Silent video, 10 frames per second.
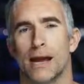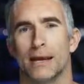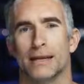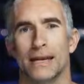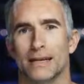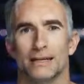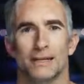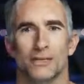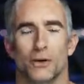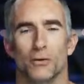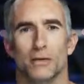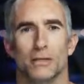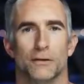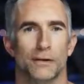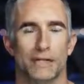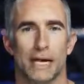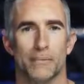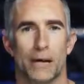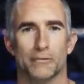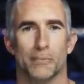And again, totally
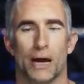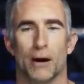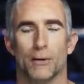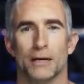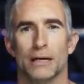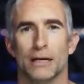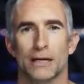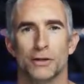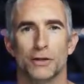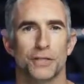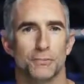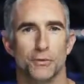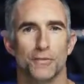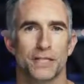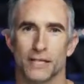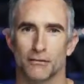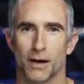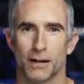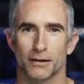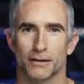self-contained, battery powered. You can just move this thing
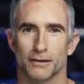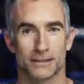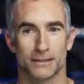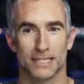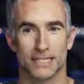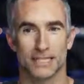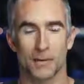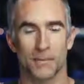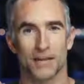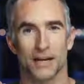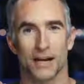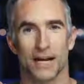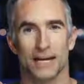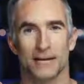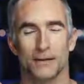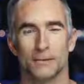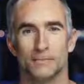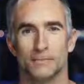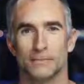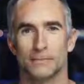around. This is something that
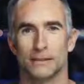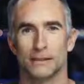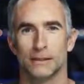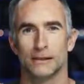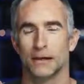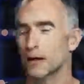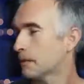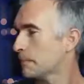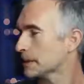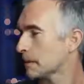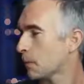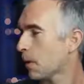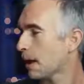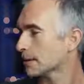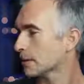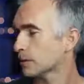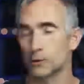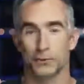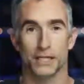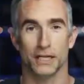I picked up a while ago
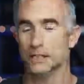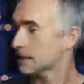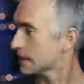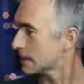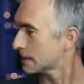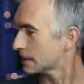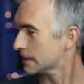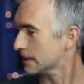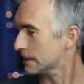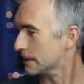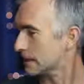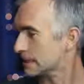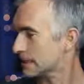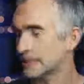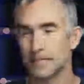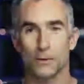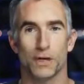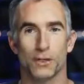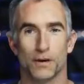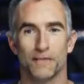called the
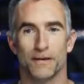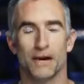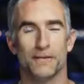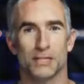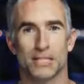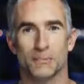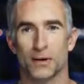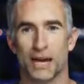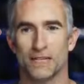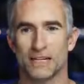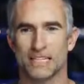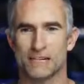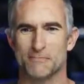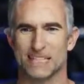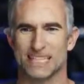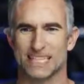CC125 adjustable gaffer clamp.